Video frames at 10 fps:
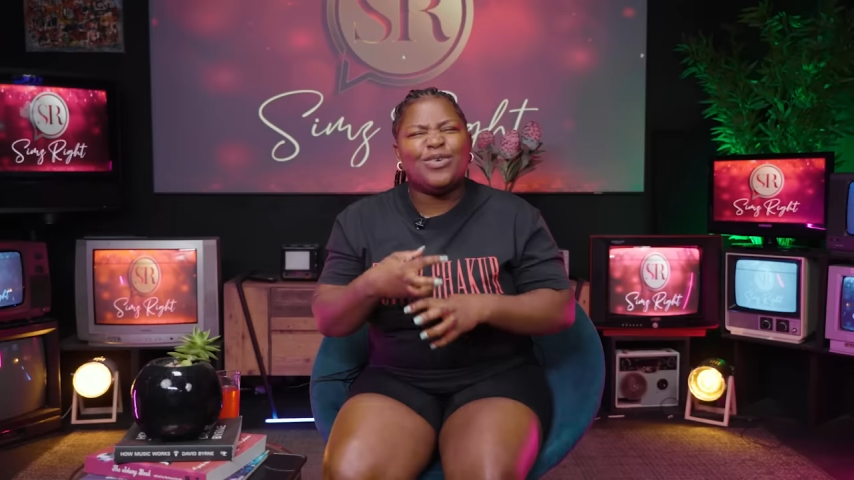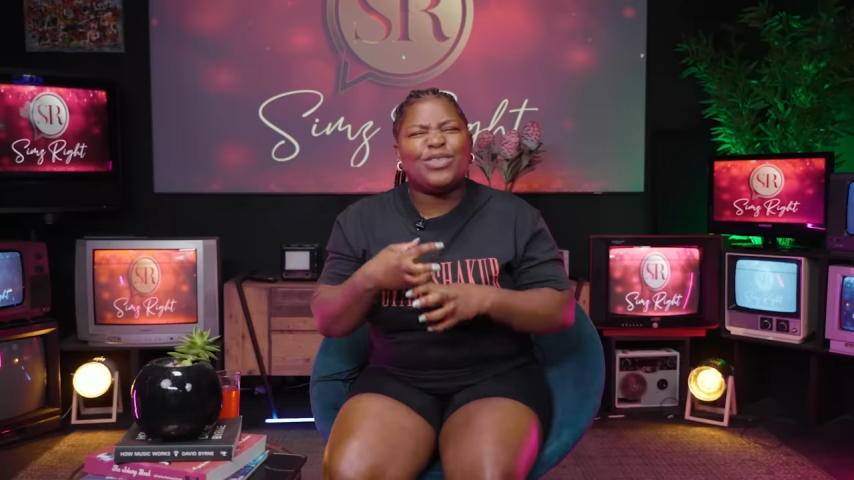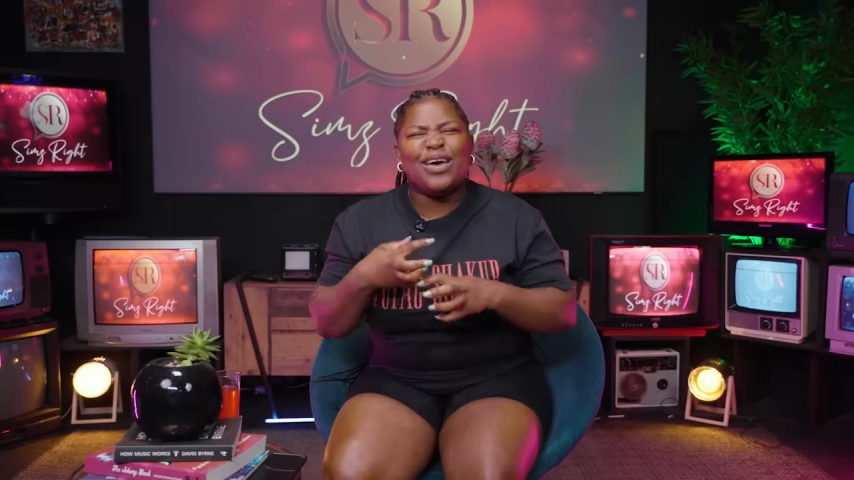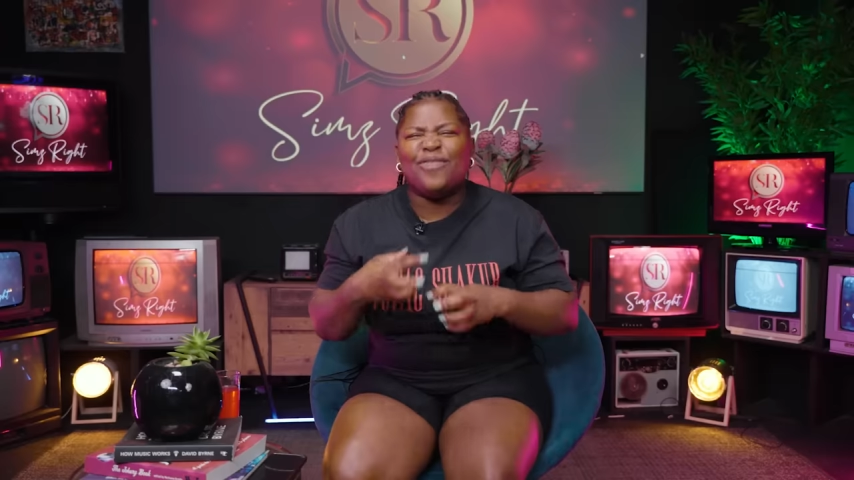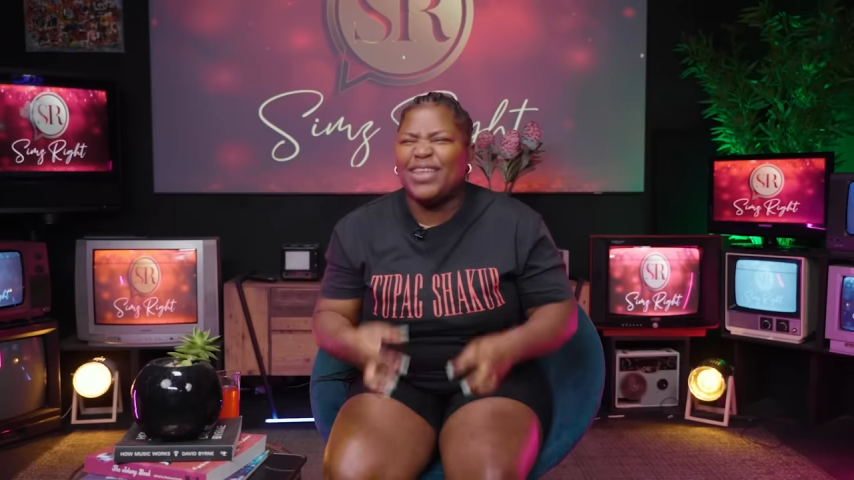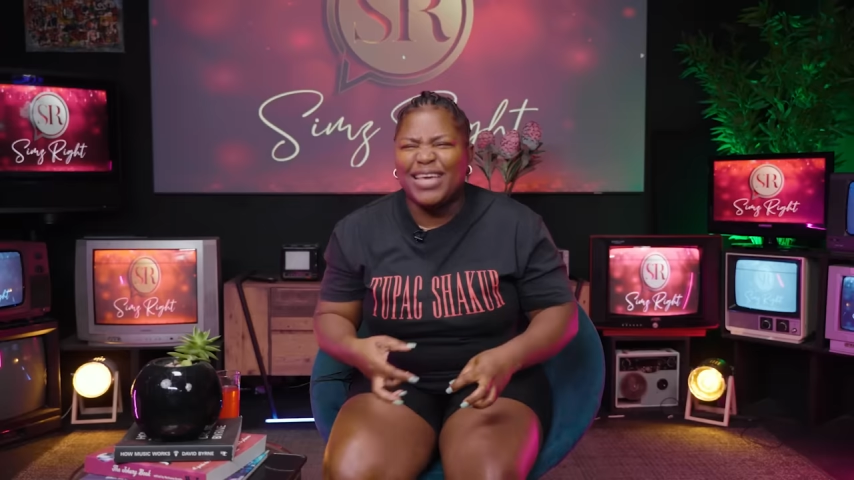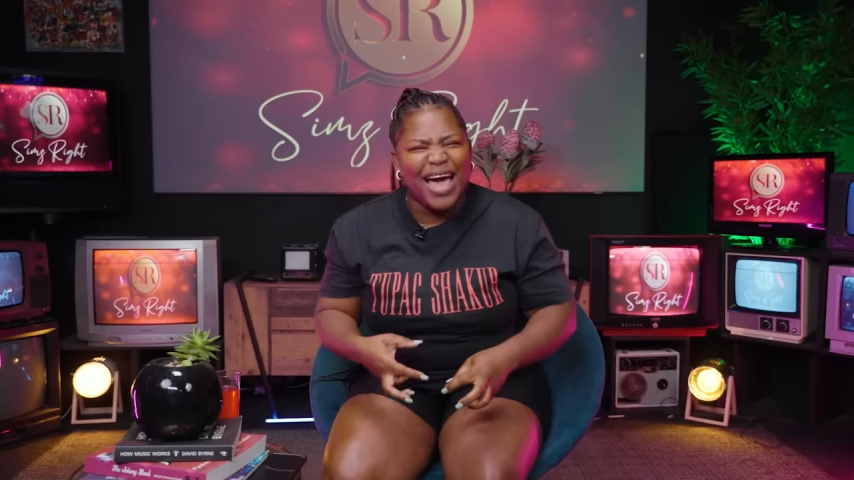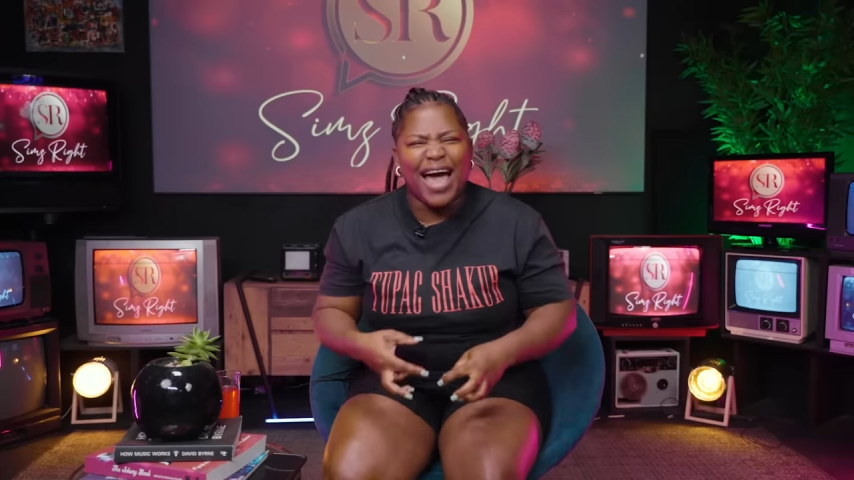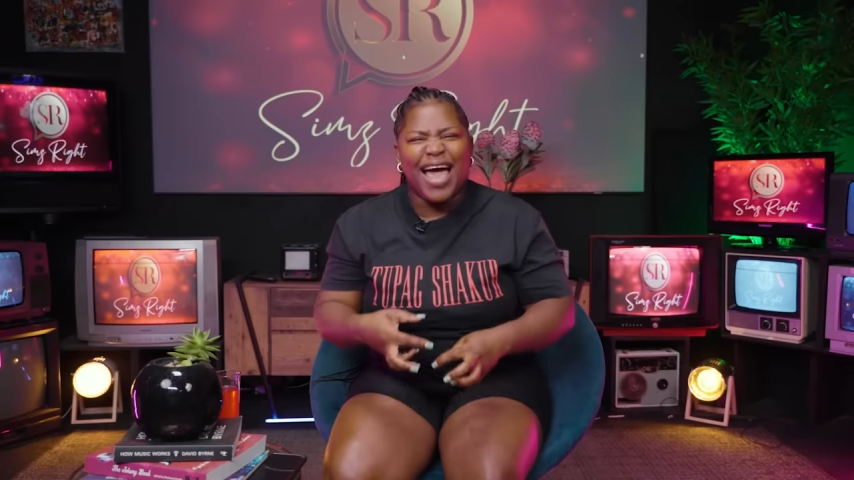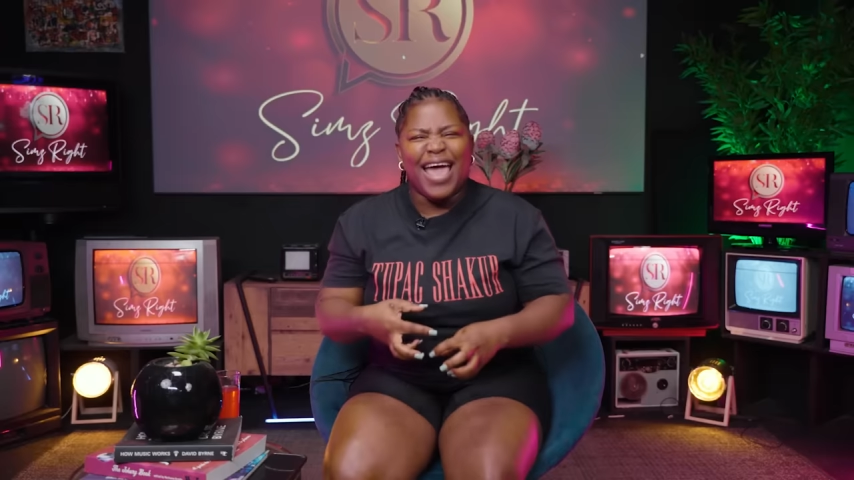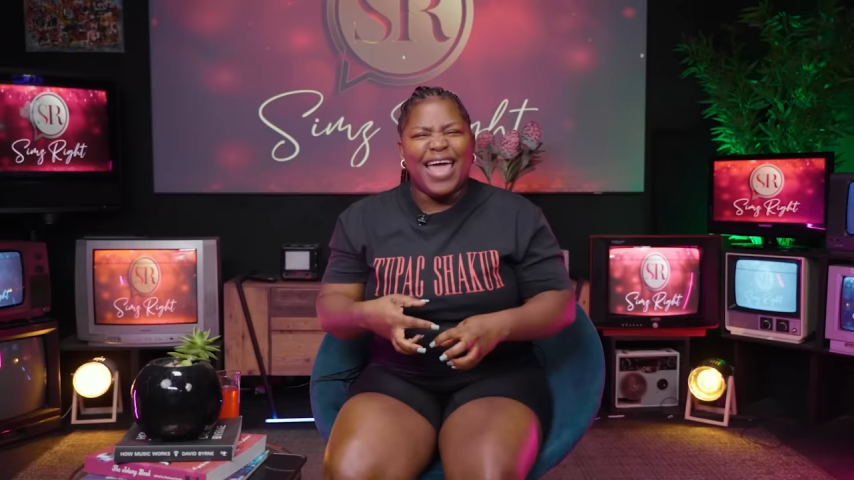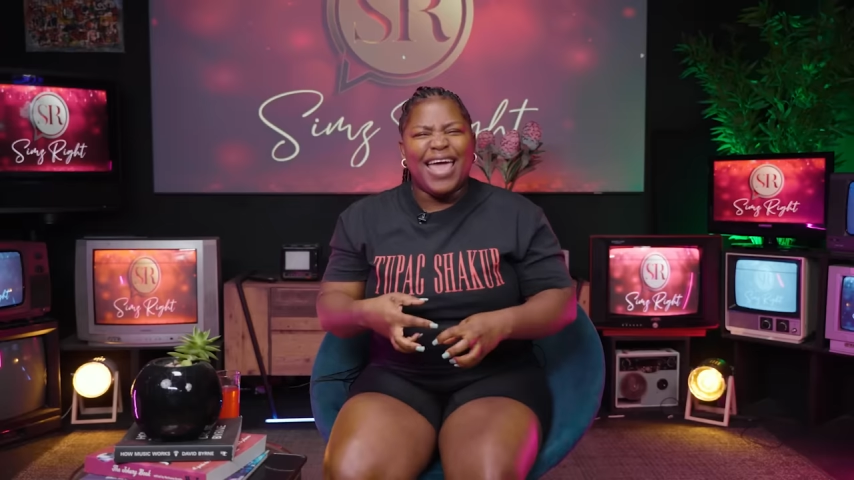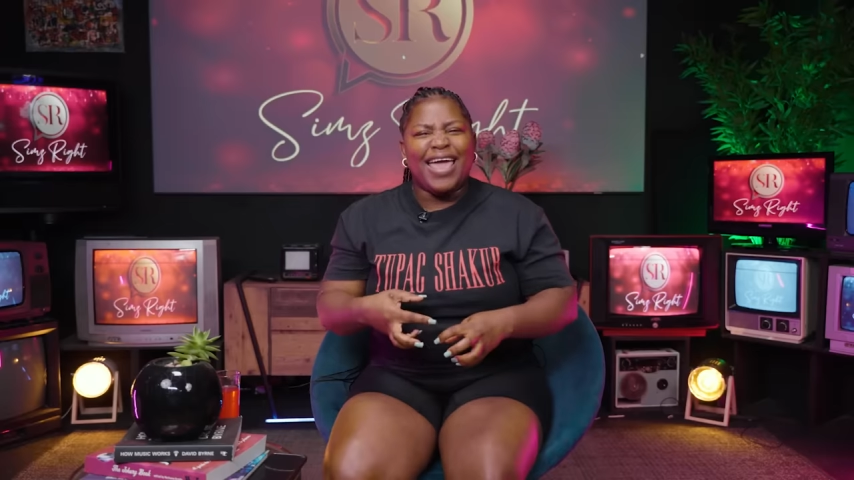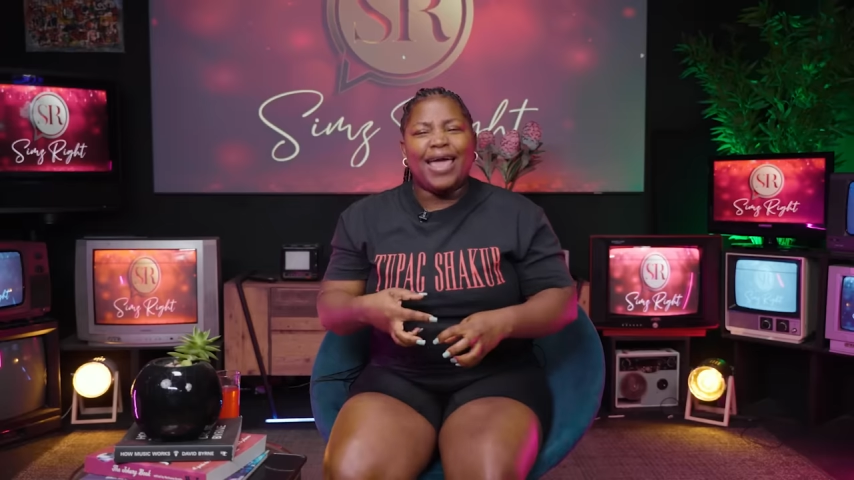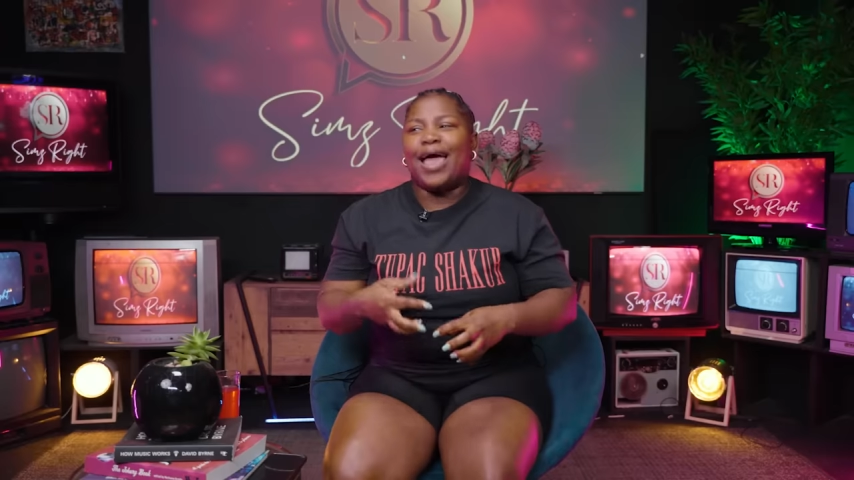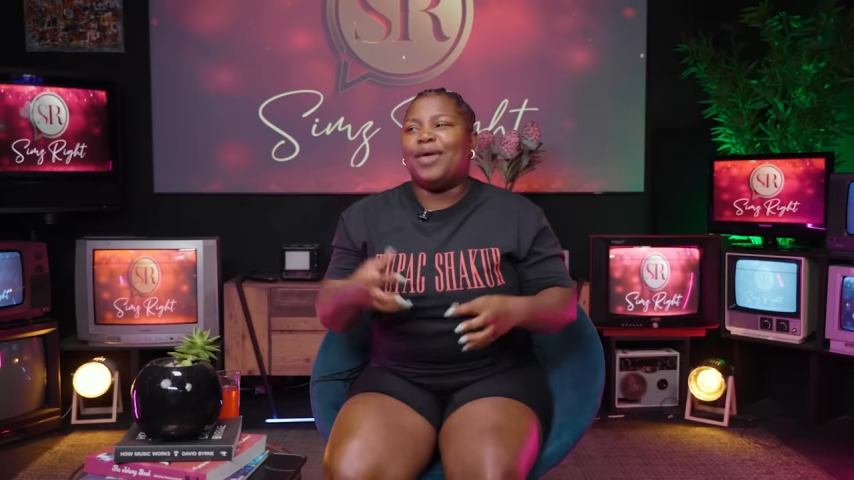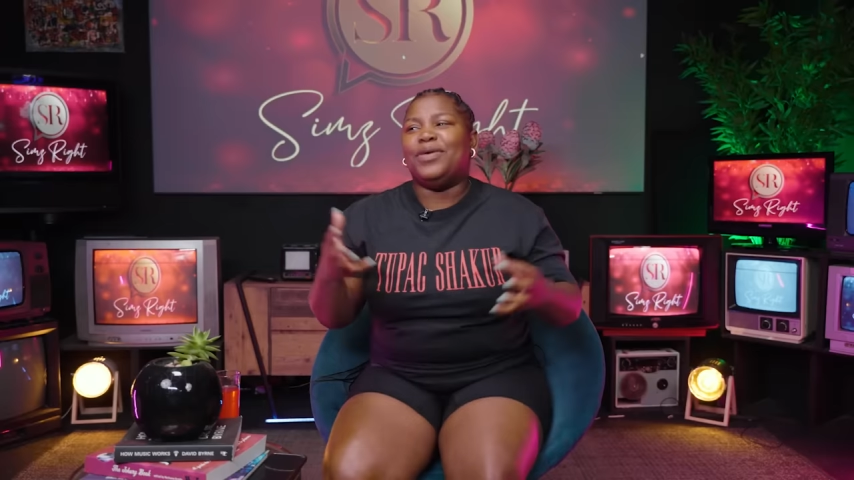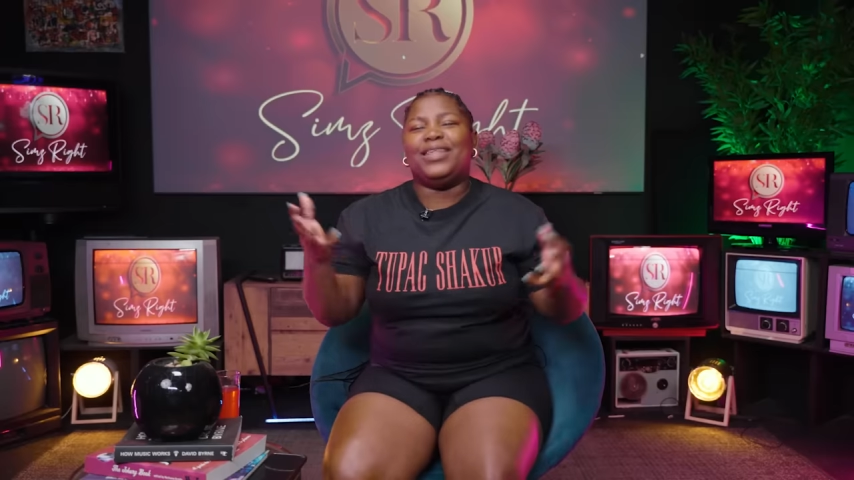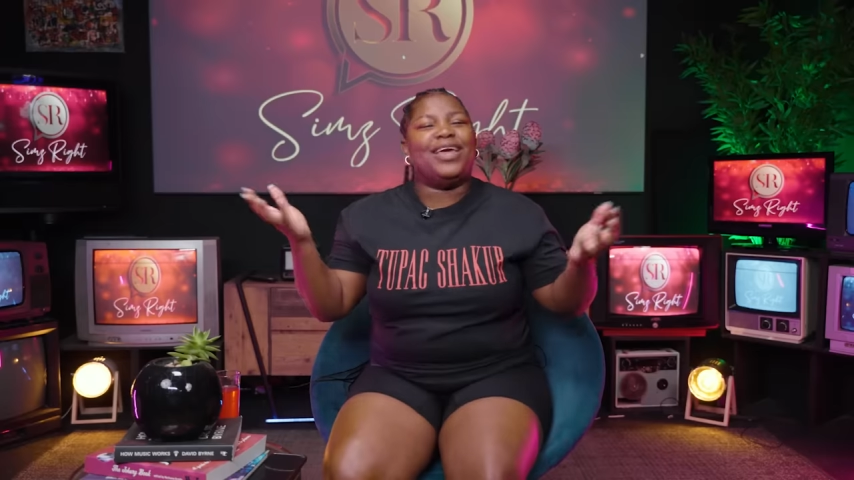South Africa, I mean,